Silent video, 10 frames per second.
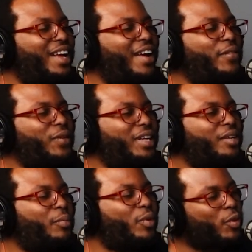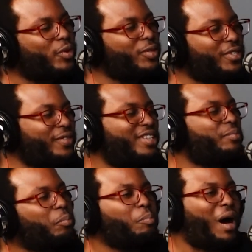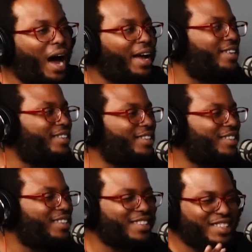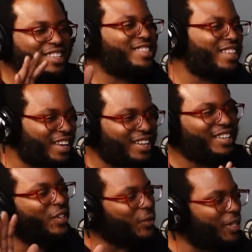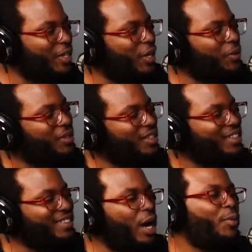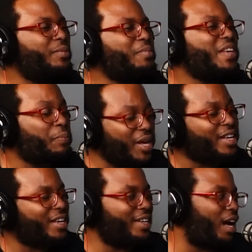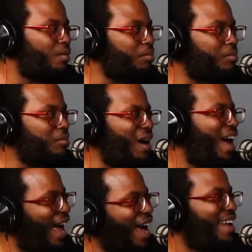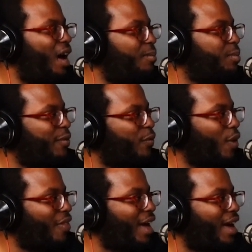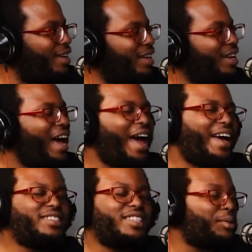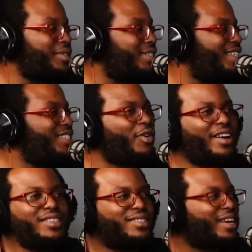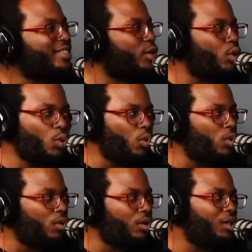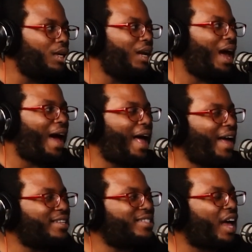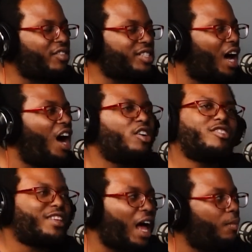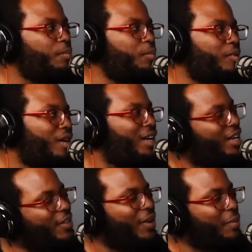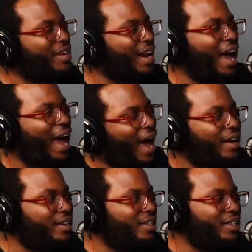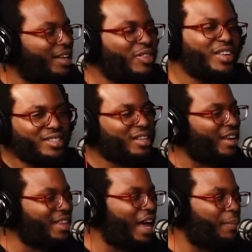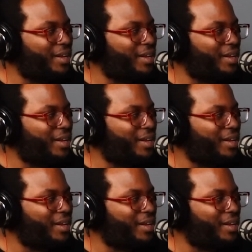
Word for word: I feel like, but were those because mine? This is like a little, you know, that was me picking an album. I had albums oh. before that. Oh. I had TLC's Crazy Sexy Cool. I had Sabotage's album. You know what I mean? I had yeah. things like that.